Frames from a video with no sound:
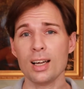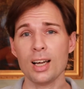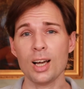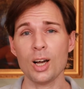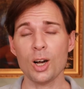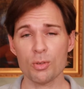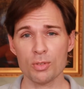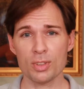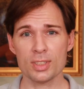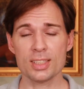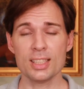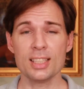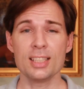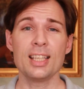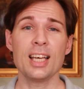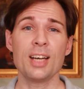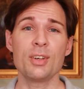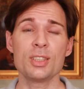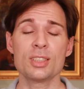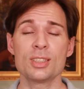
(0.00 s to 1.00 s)
Obviously,
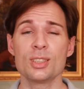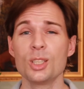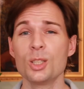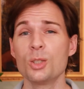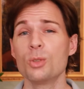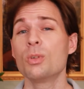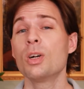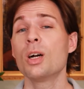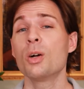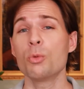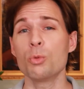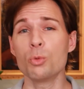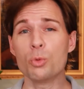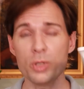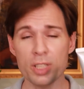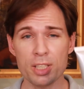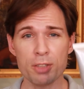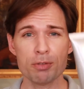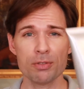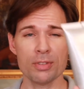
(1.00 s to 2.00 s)
there is no
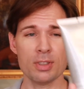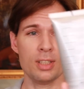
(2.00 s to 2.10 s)
reef